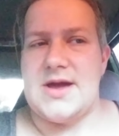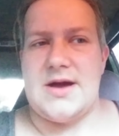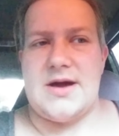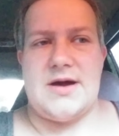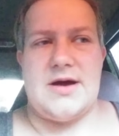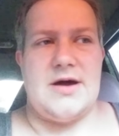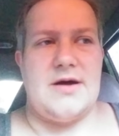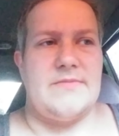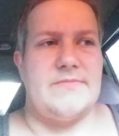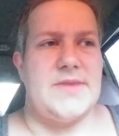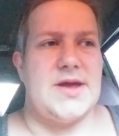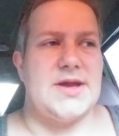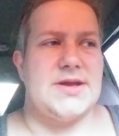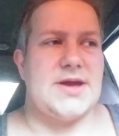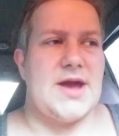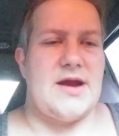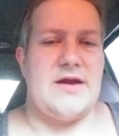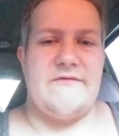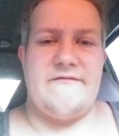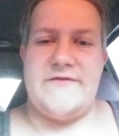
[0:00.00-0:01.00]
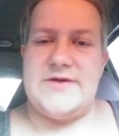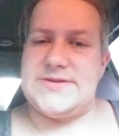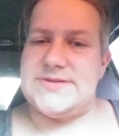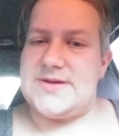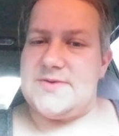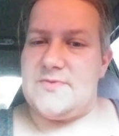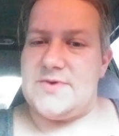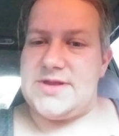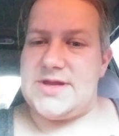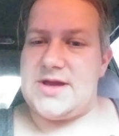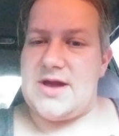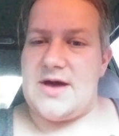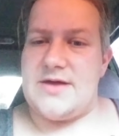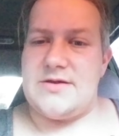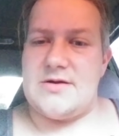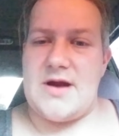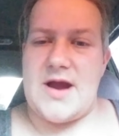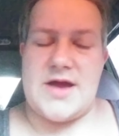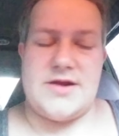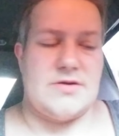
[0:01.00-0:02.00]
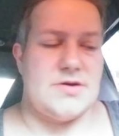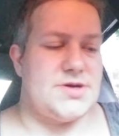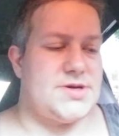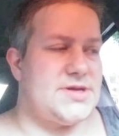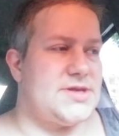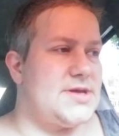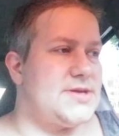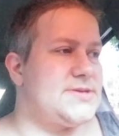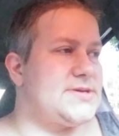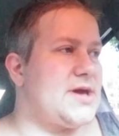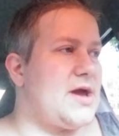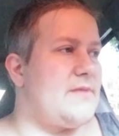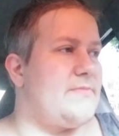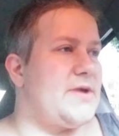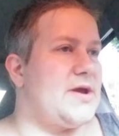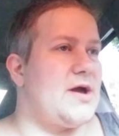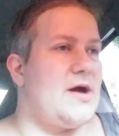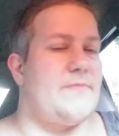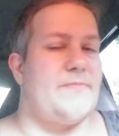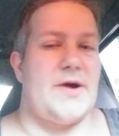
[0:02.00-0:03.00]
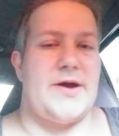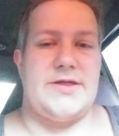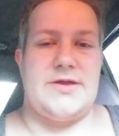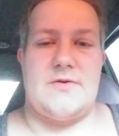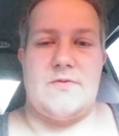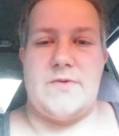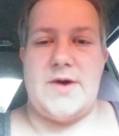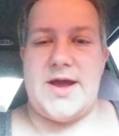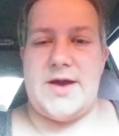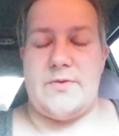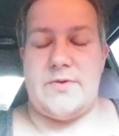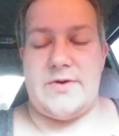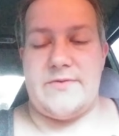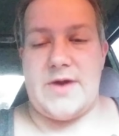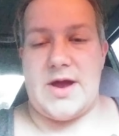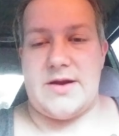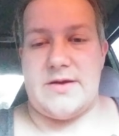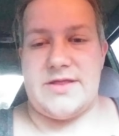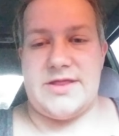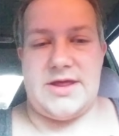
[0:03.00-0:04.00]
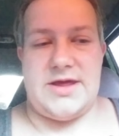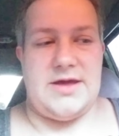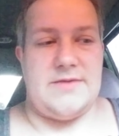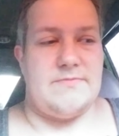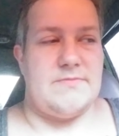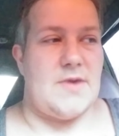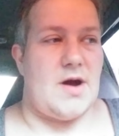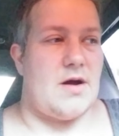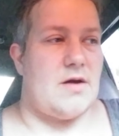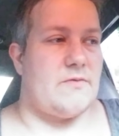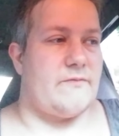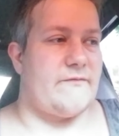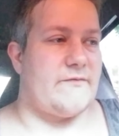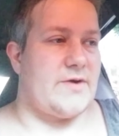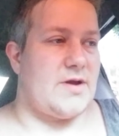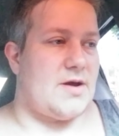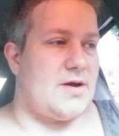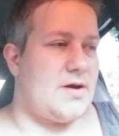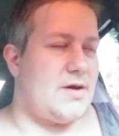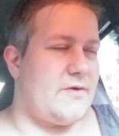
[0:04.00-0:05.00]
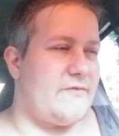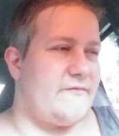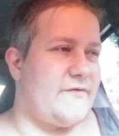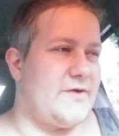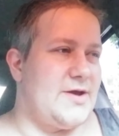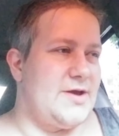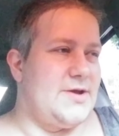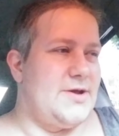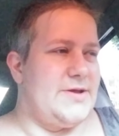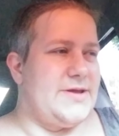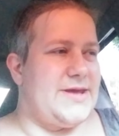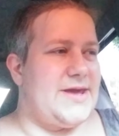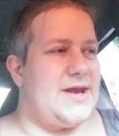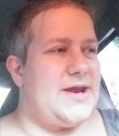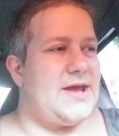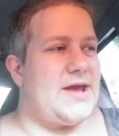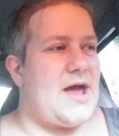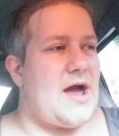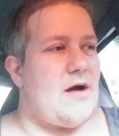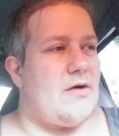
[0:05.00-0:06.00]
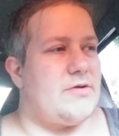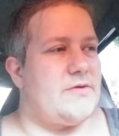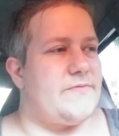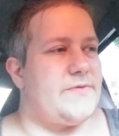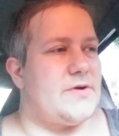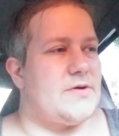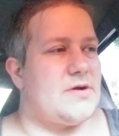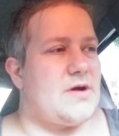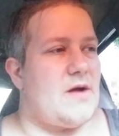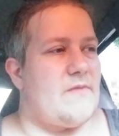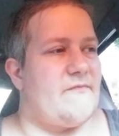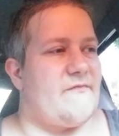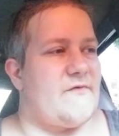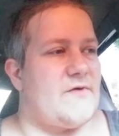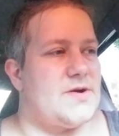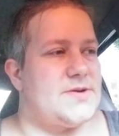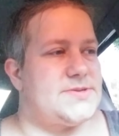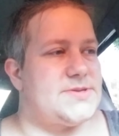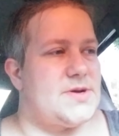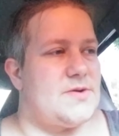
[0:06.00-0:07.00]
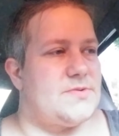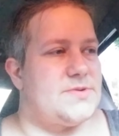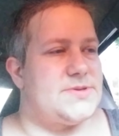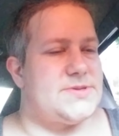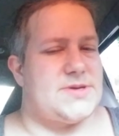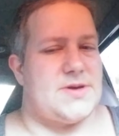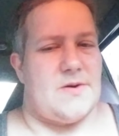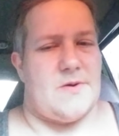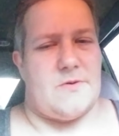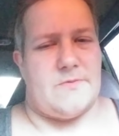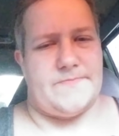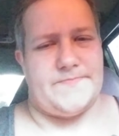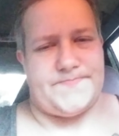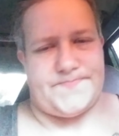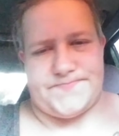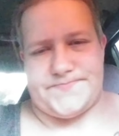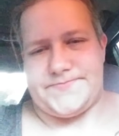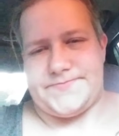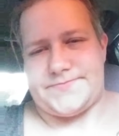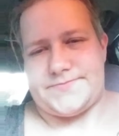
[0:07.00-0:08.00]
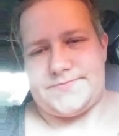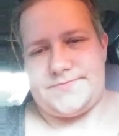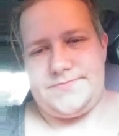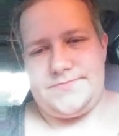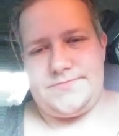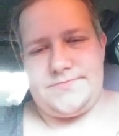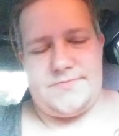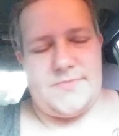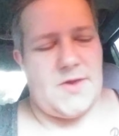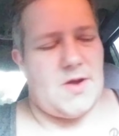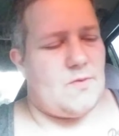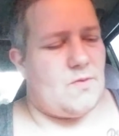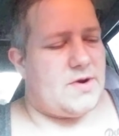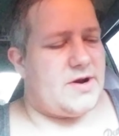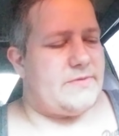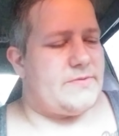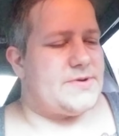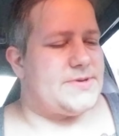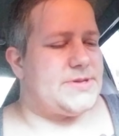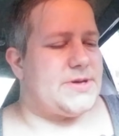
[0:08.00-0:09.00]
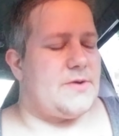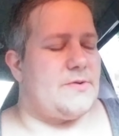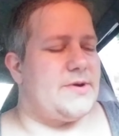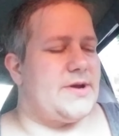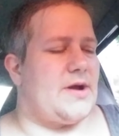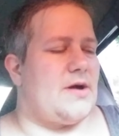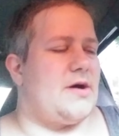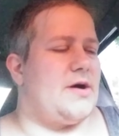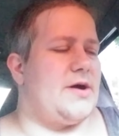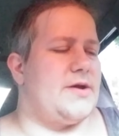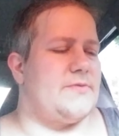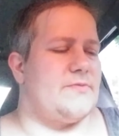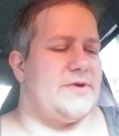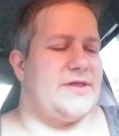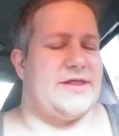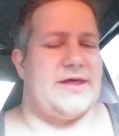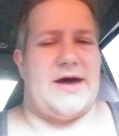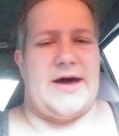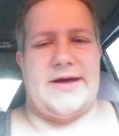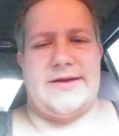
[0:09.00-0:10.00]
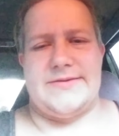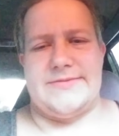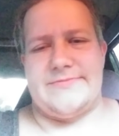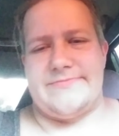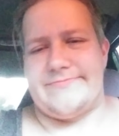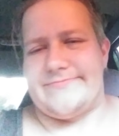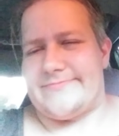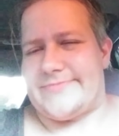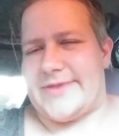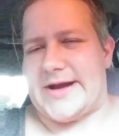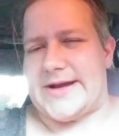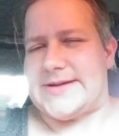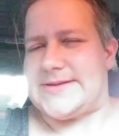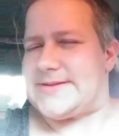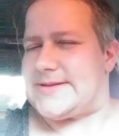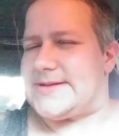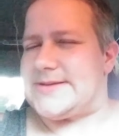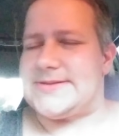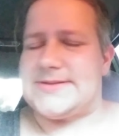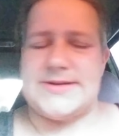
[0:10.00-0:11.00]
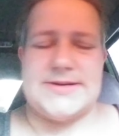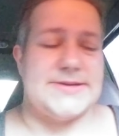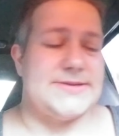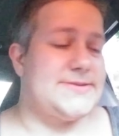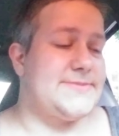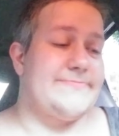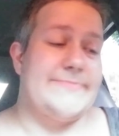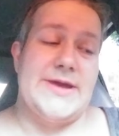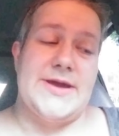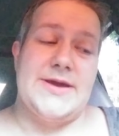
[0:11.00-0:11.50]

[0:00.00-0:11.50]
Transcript: um, it kind of fits in with the other energy that's coming up either way we've got a theme of, of getting out of your comfort zone so whatever's going on with that pisces just